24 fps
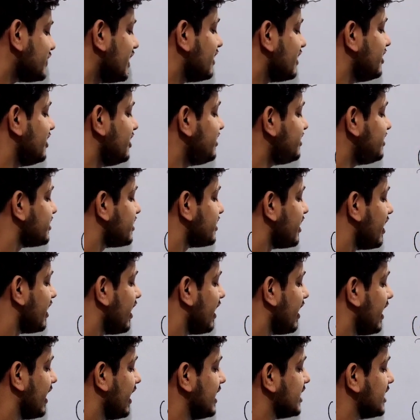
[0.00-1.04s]
is
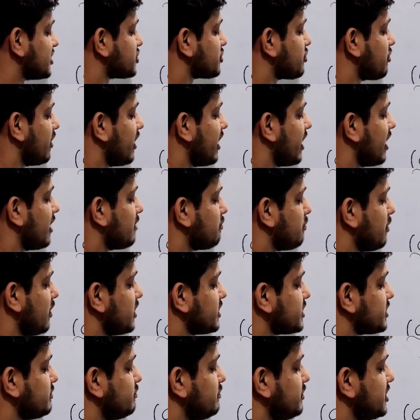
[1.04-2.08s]
a square
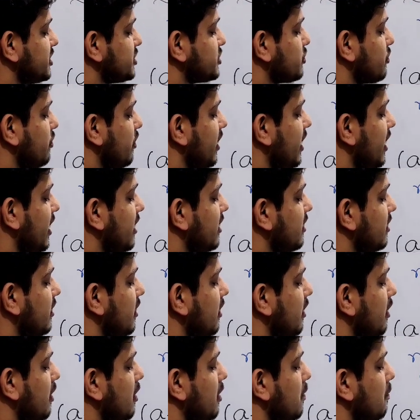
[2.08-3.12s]
plus b square
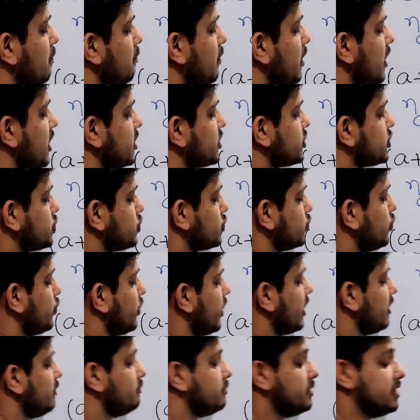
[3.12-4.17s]
plus
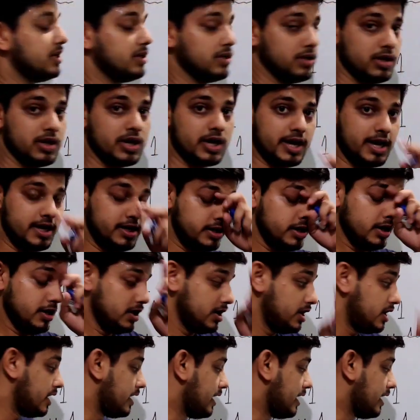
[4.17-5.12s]
2ab, right?